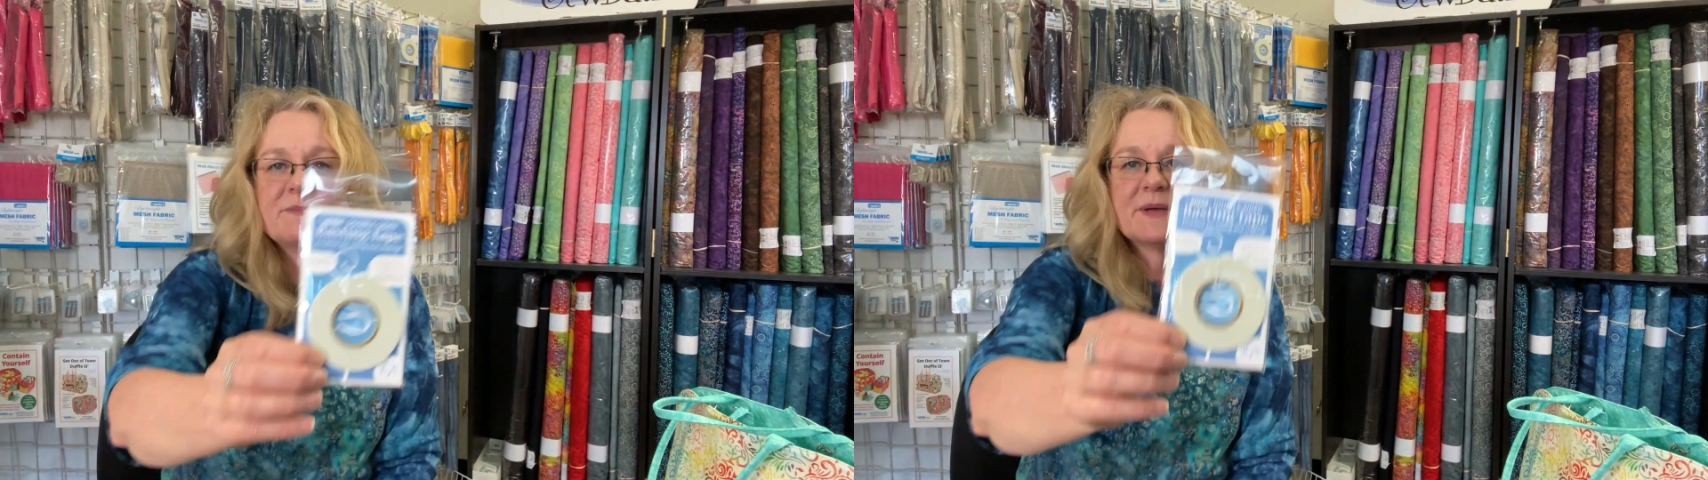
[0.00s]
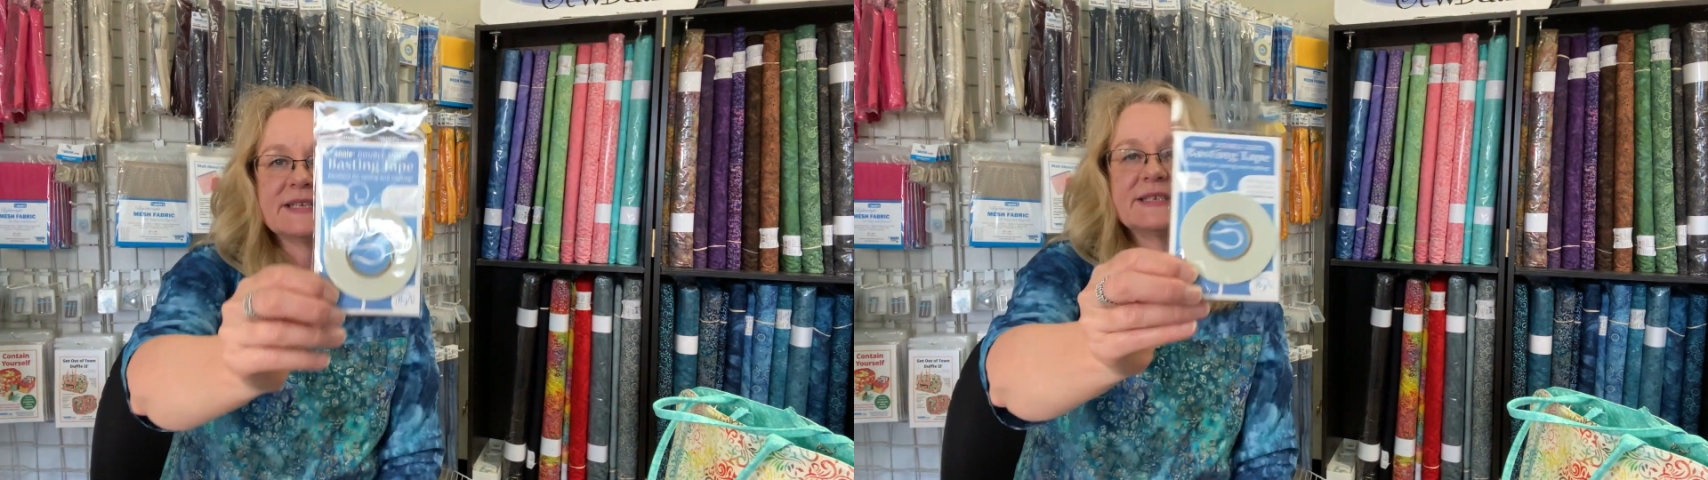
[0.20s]

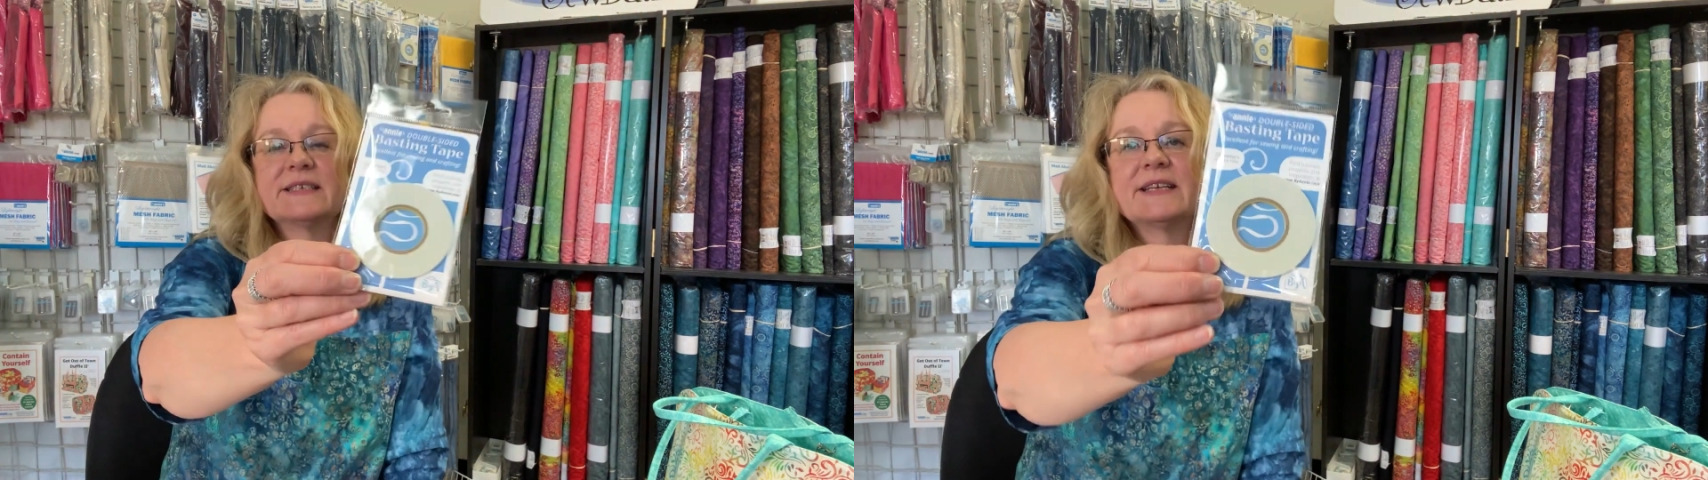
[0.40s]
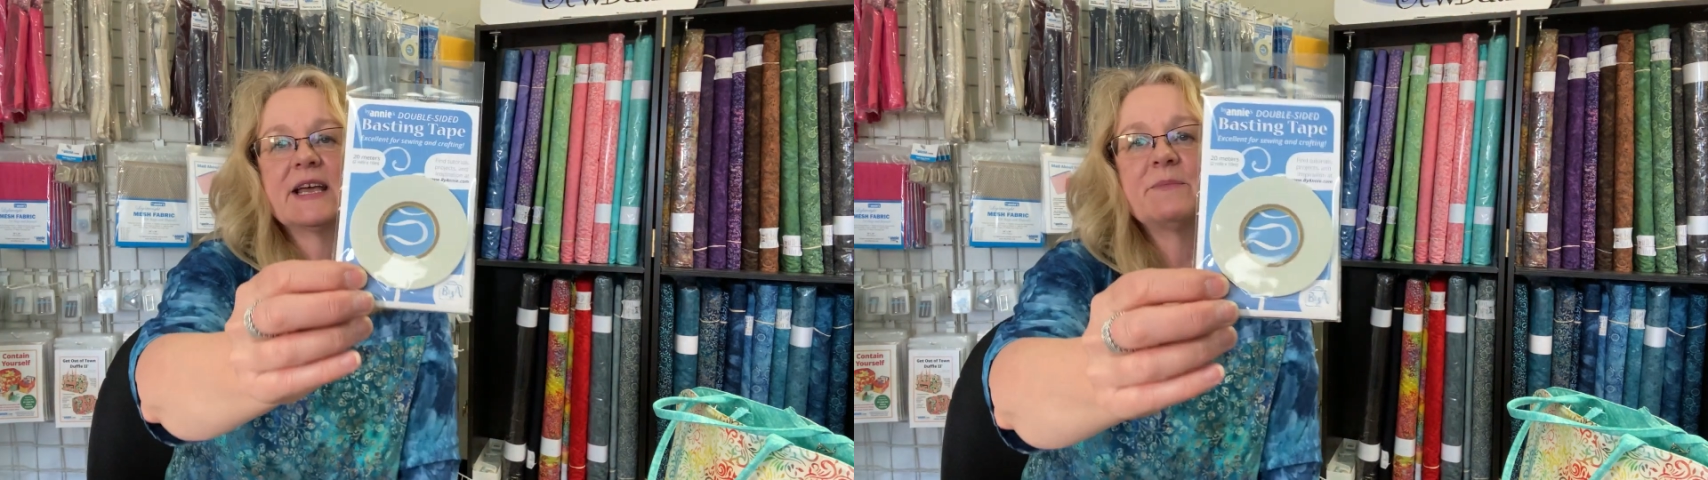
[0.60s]
basting
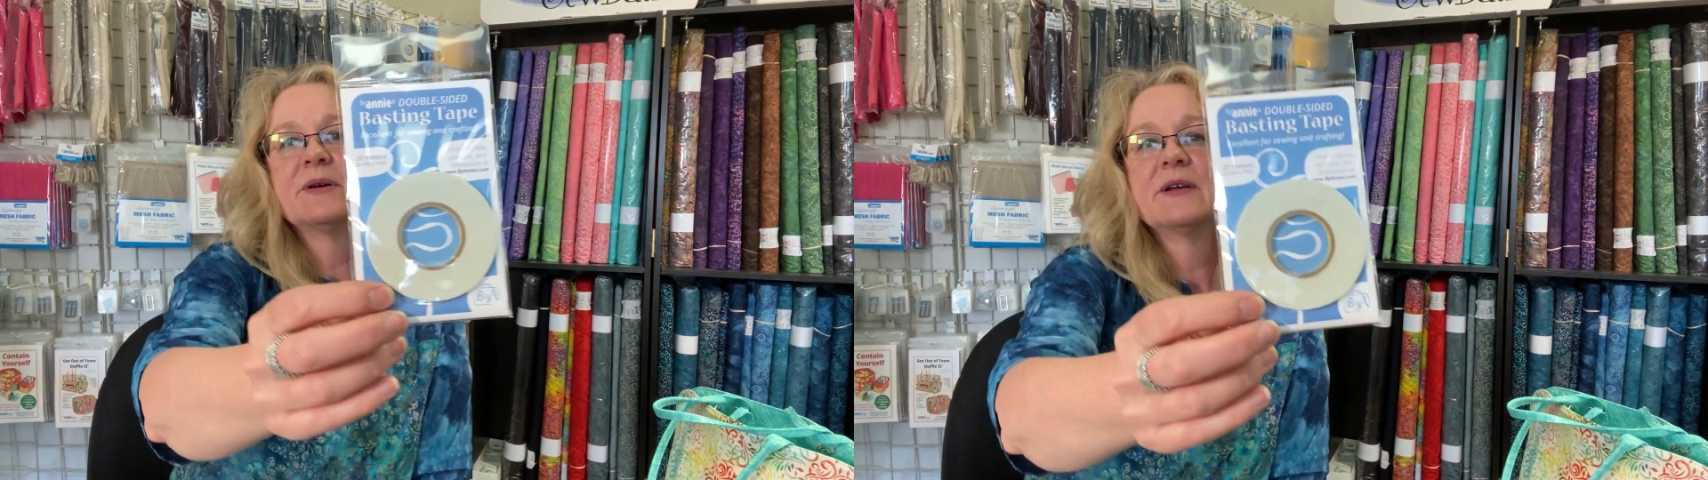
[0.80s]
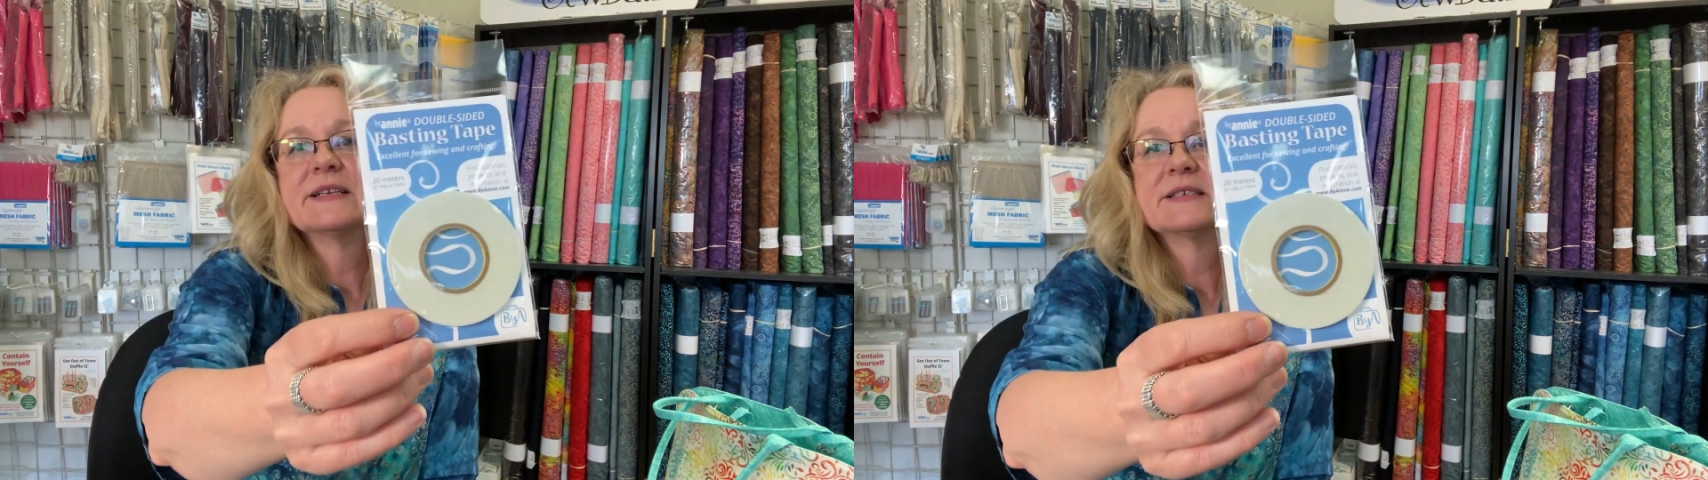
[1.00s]
tape
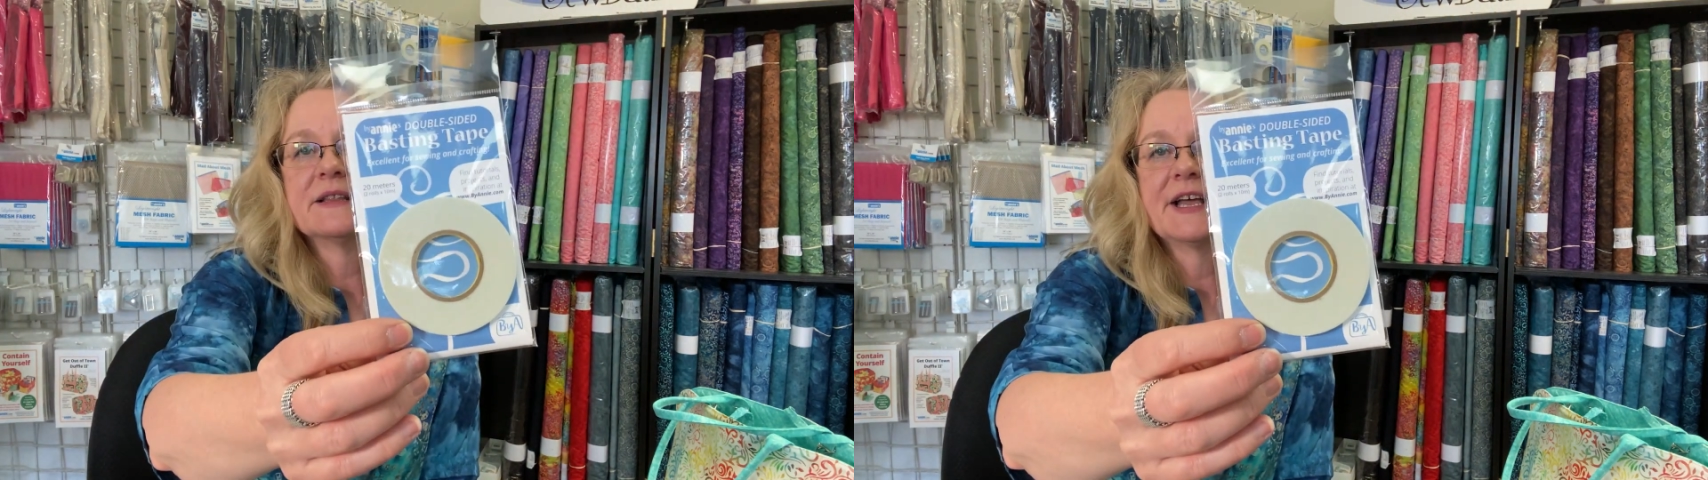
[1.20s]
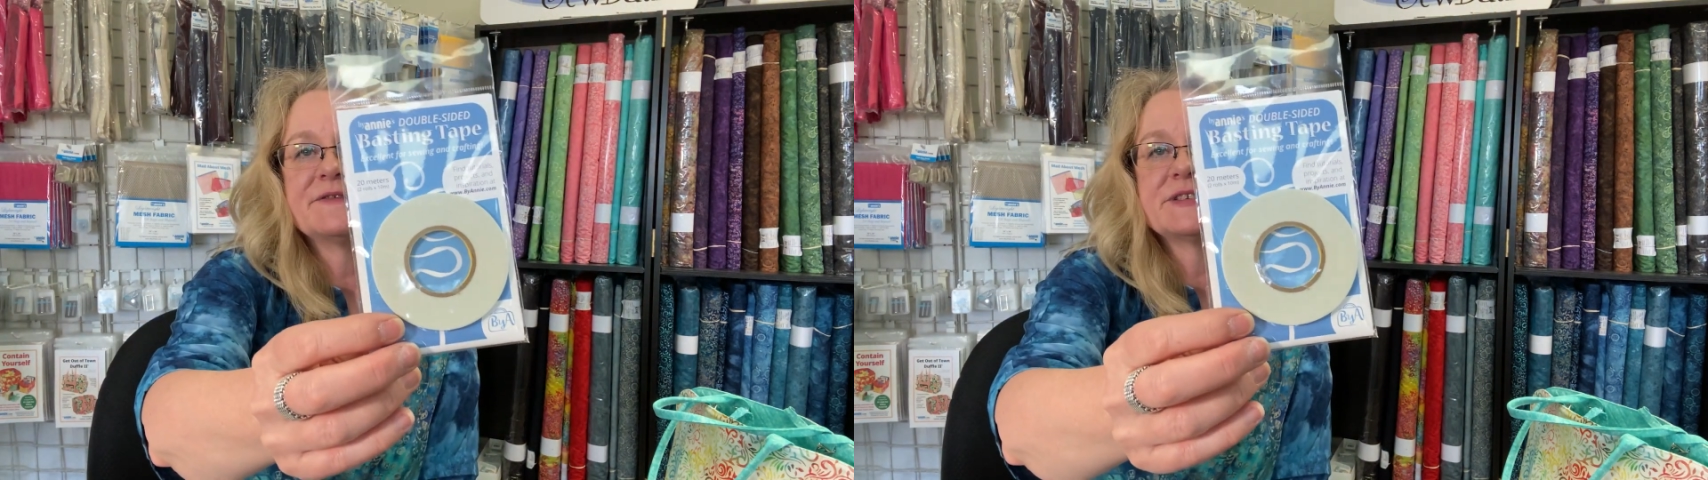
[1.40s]
is a
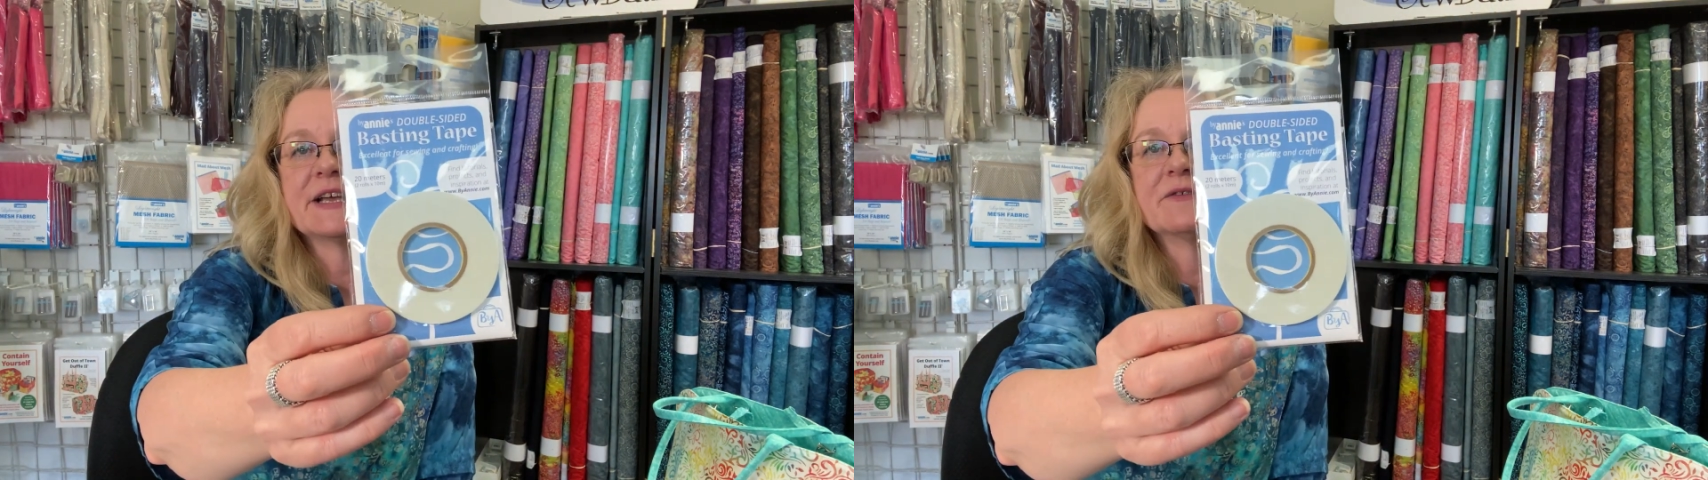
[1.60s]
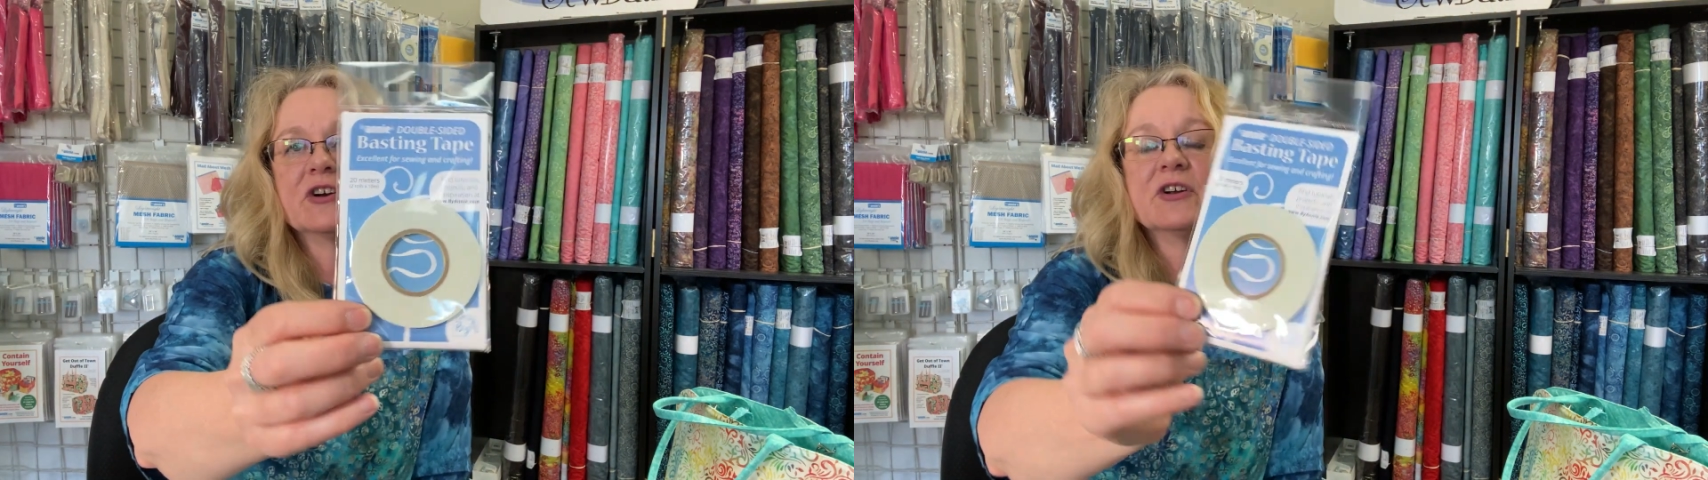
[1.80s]

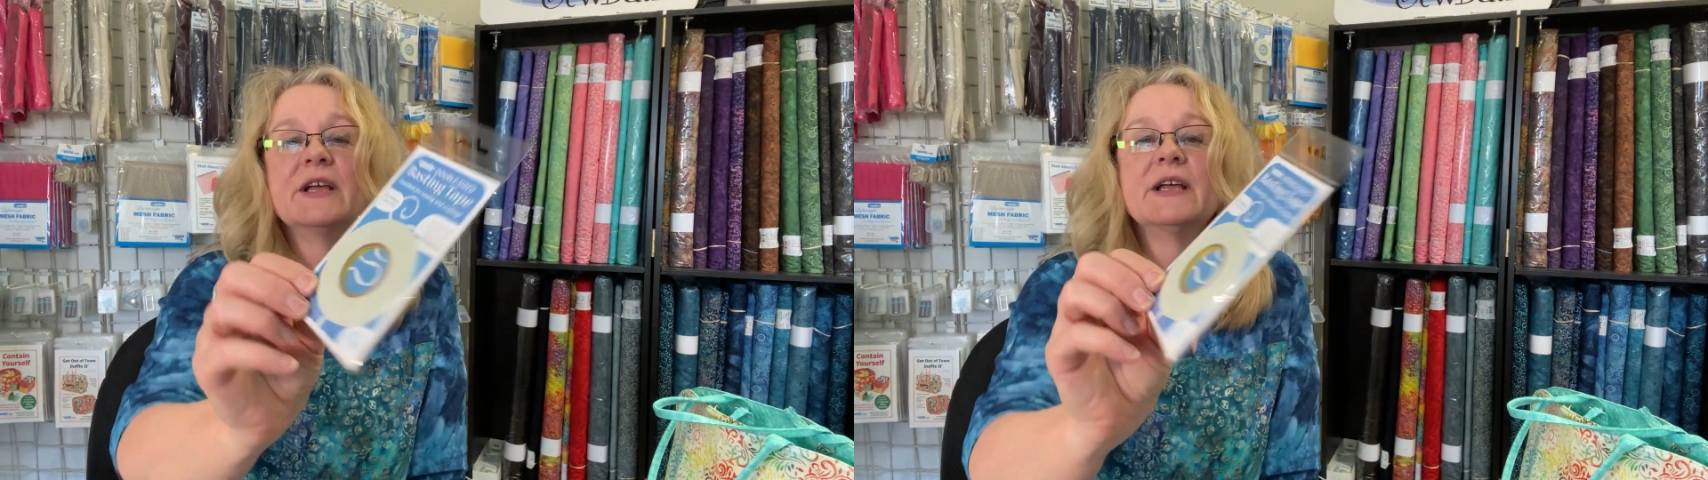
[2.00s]
lifesaver.